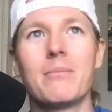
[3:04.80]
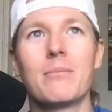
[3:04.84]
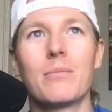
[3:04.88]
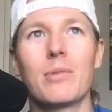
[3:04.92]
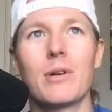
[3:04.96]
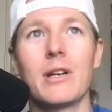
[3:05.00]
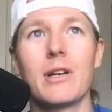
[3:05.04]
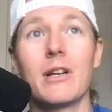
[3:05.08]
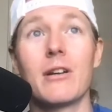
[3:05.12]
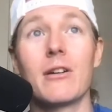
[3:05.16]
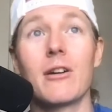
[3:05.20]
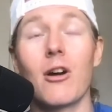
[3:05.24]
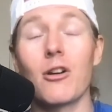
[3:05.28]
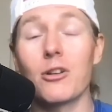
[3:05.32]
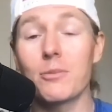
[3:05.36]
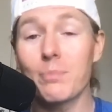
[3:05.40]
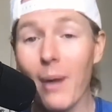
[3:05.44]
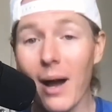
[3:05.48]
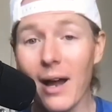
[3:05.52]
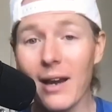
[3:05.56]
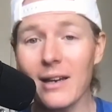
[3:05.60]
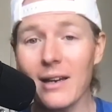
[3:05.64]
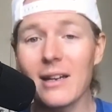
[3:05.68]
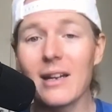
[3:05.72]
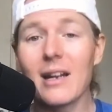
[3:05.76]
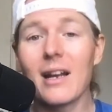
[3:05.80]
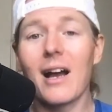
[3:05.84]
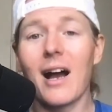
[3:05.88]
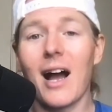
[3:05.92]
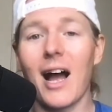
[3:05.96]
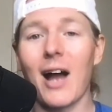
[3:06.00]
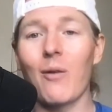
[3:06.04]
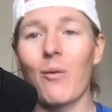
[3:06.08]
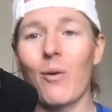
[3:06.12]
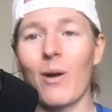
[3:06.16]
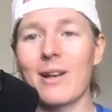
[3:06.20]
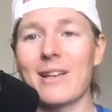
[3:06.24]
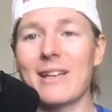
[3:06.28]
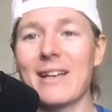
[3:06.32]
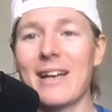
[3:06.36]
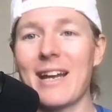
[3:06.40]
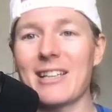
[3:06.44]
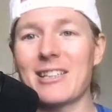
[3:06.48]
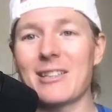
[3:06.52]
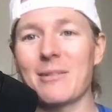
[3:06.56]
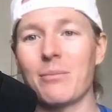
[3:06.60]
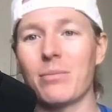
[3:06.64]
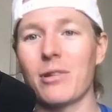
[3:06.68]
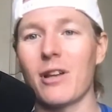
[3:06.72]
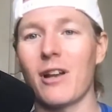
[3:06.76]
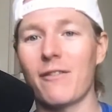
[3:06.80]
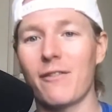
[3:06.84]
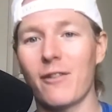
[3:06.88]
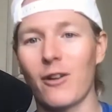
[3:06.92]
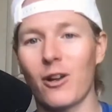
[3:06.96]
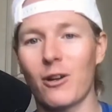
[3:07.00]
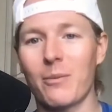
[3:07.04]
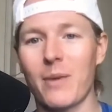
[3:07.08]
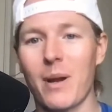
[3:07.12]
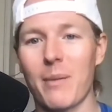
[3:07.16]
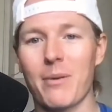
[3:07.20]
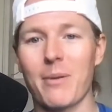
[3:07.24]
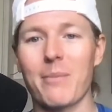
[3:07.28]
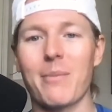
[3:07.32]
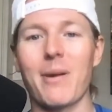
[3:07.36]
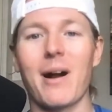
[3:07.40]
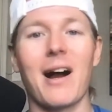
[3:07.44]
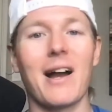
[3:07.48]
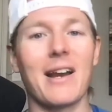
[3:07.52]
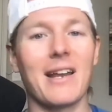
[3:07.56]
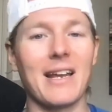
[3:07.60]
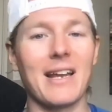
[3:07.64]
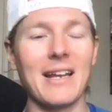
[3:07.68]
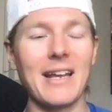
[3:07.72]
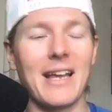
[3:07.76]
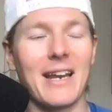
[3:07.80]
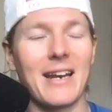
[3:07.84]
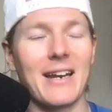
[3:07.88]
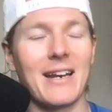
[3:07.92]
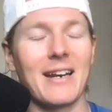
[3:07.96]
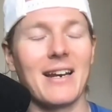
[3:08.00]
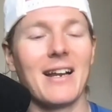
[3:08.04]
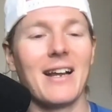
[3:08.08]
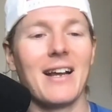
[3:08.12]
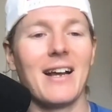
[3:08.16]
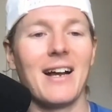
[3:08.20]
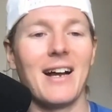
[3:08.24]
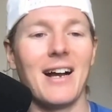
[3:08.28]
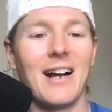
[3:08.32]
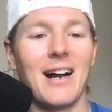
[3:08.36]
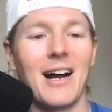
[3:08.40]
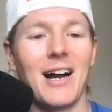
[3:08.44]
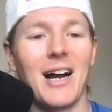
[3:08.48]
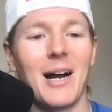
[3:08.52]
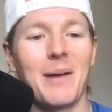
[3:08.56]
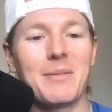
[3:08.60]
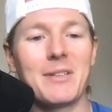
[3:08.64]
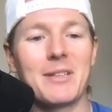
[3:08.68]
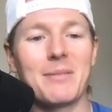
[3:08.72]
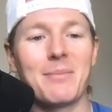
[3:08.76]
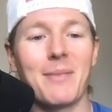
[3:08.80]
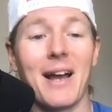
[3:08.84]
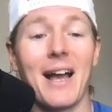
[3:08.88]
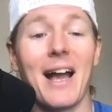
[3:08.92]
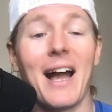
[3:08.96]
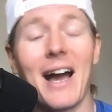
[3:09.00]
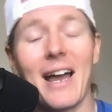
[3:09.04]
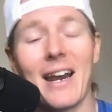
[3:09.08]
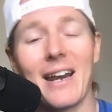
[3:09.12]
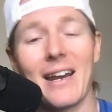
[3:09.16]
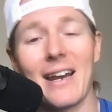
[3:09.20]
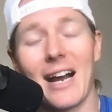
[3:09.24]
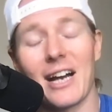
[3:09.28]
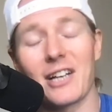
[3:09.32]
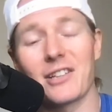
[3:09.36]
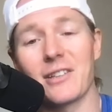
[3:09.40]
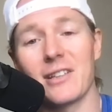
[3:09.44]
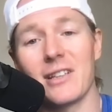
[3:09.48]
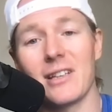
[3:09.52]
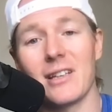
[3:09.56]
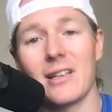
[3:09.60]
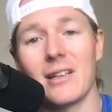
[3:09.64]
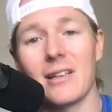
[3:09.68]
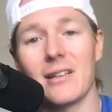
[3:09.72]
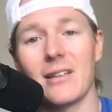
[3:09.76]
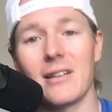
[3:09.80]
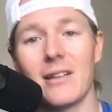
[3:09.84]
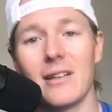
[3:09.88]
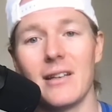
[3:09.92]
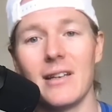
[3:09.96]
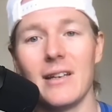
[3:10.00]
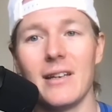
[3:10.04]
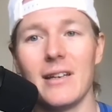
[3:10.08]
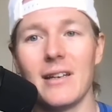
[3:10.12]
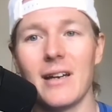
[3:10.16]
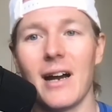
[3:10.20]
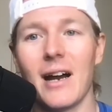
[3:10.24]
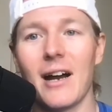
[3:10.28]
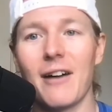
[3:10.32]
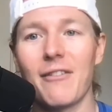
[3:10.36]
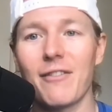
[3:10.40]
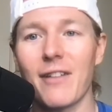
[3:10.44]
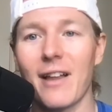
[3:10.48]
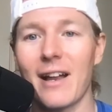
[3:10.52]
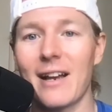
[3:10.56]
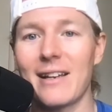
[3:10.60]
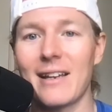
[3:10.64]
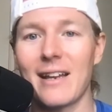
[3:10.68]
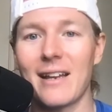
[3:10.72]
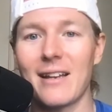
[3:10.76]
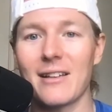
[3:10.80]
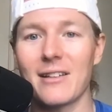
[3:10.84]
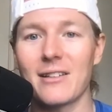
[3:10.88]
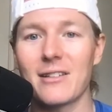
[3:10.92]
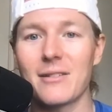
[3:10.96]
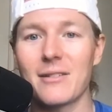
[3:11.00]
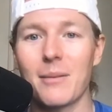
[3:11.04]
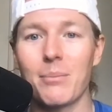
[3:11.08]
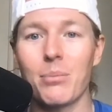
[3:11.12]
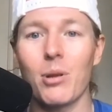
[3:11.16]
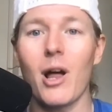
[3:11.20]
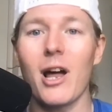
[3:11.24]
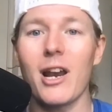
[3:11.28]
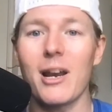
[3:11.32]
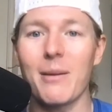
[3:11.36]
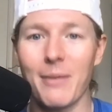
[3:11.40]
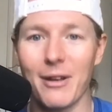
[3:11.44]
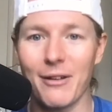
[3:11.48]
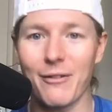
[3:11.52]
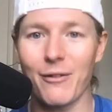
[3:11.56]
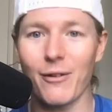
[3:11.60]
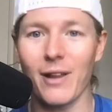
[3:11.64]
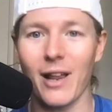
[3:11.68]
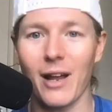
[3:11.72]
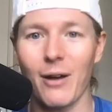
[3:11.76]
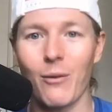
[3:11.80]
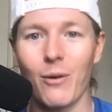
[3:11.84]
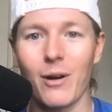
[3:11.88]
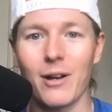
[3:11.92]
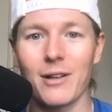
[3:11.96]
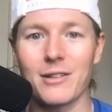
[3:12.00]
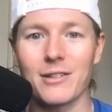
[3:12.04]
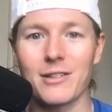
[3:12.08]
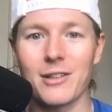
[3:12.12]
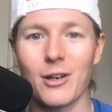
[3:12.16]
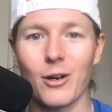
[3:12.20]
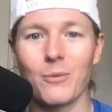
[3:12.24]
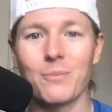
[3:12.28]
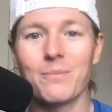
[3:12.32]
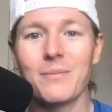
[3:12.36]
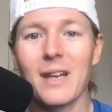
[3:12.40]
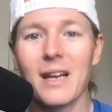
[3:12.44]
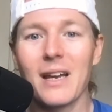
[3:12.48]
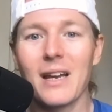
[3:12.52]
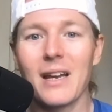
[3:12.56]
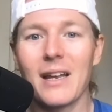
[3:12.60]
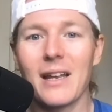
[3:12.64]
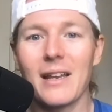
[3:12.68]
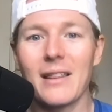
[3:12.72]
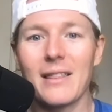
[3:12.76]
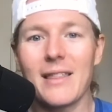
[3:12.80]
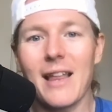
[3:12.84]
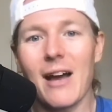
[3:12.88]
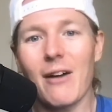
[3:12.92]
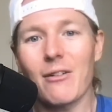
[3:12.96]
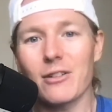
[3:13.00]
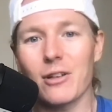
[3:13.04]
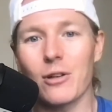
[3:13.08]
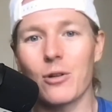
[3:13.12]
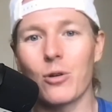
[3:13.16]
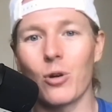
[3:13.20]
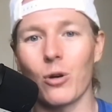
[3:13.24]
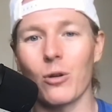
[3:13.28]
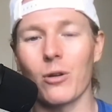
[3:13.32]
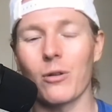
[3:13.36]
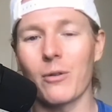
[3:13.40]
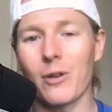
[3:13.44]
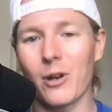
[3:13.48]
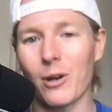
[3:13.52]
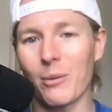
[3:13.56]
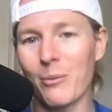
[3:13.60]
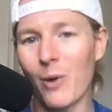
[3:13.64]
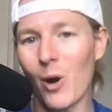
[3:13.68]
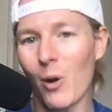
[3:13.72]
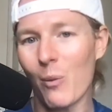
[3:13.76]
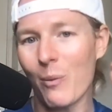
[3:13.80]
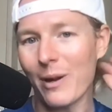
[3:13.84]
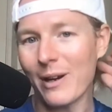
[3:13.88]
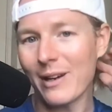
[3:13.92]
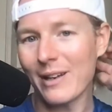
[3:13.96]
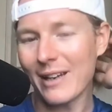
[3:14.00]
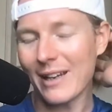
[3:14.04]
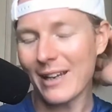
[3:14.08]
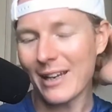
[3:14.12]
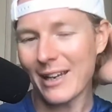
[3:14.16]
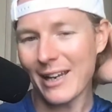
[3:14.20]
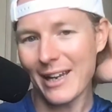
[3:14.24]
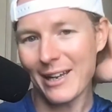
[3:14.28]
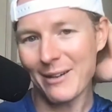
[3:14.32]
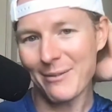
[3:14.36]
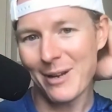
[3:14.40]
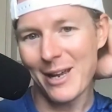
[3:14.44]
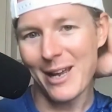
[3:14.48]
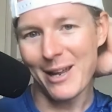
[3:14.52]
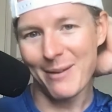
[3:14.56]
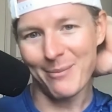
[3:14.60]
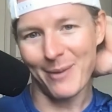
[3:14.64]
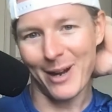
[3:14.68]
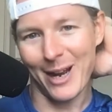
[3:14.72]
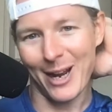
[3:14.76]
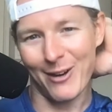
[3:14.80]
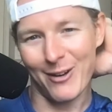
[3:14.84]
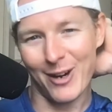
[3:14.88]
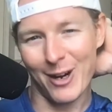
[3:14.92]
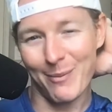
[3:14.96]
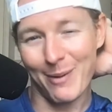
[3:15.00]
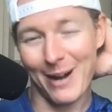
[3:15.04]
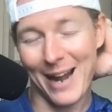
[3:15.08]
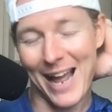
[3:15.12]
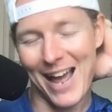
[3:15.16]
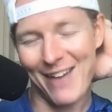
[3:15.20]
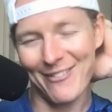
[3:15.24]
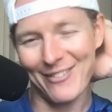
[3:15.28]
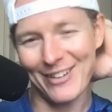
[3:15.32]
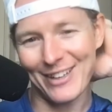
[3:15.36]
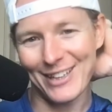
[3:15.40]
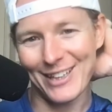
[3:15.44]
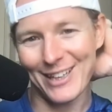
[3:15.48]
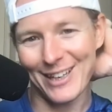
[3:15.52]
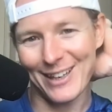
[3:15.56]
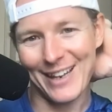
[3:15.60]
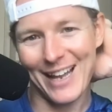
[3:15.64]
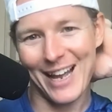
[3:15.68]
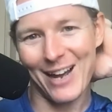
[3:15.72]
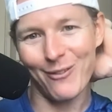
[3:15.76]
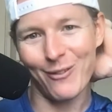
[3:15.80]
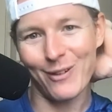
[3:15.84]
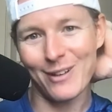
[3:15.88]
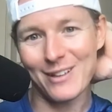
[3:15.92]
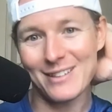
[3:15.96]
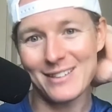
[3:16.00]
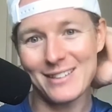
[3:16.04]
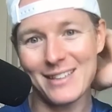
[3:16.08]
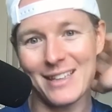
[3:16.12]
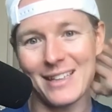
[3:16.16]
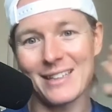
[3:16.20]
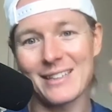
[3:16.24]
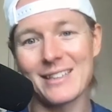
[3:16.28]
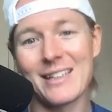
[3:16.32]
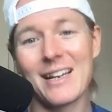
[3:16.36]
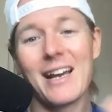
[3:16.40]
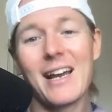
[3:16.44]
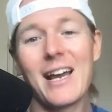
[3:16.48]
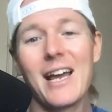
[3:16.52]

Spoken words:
pretty gross. But I wanted to get some blood flow to my upper body and get it up to my head. And actually the flight attendants applauded me for that one. So that was a cool little moment in my career, but I haven't done that one since.